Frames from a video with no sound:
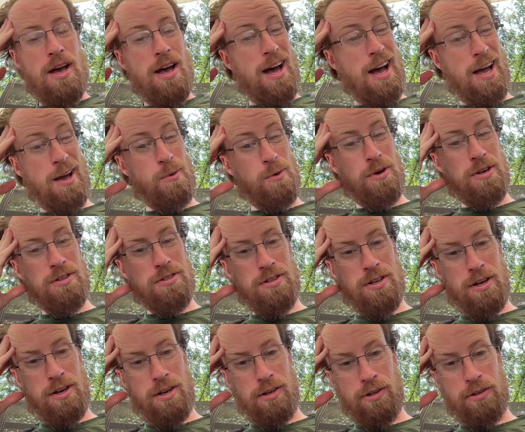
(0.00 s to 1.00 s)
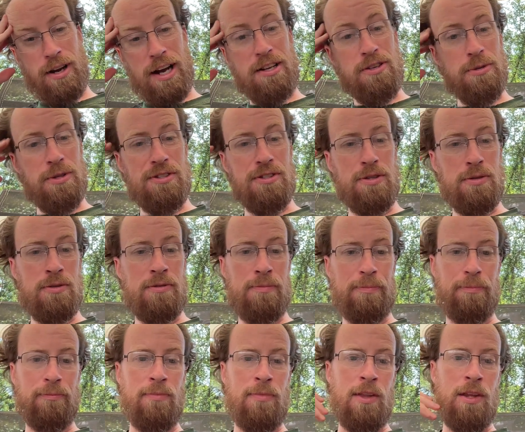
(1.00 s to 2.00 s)
I was a graduate student
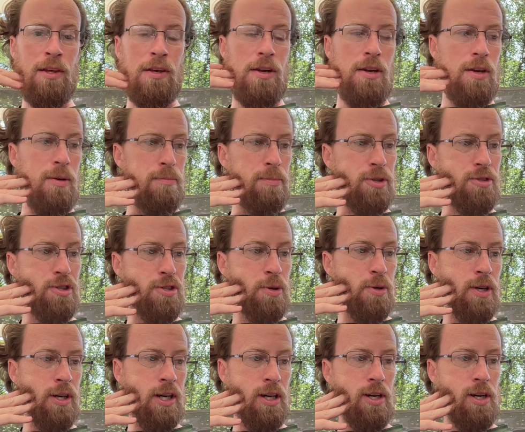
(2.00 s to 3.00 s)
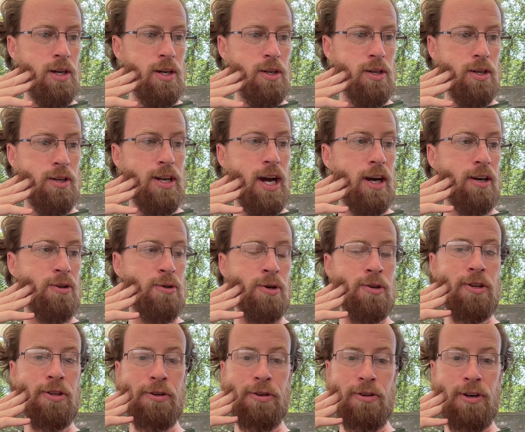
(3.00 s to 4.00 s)
pursuing a
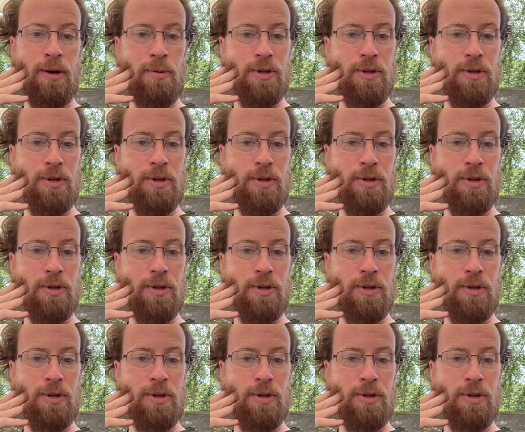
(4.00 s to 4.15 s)
doctoral degree,